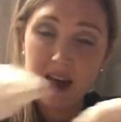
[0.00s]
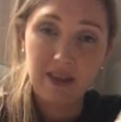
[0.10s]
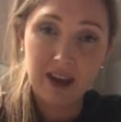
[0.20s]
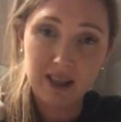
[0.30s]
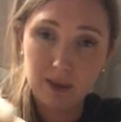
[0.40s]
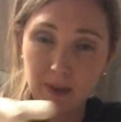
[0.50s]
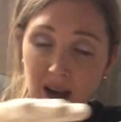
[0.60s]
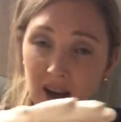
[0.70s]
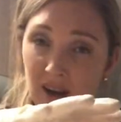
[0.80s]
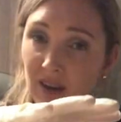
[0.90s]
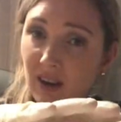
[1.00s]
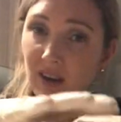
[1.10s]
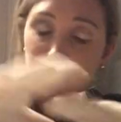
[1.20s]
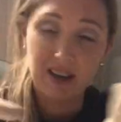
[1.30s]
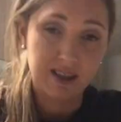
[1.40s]
that's bad.
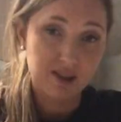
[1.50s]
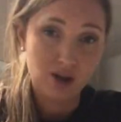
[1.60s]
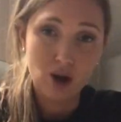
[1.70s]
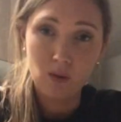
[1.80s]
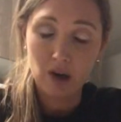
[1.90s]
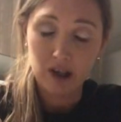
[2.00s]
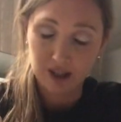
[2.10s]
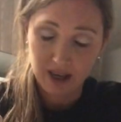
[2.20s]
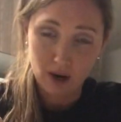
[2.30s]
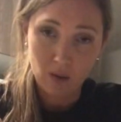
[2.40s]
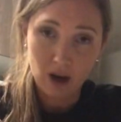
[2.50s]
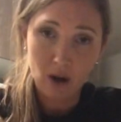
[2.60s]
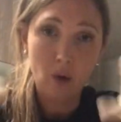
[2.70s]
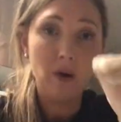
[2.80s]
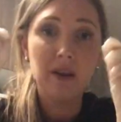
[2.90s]
It's not worked out
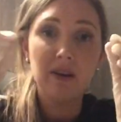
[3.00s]
well.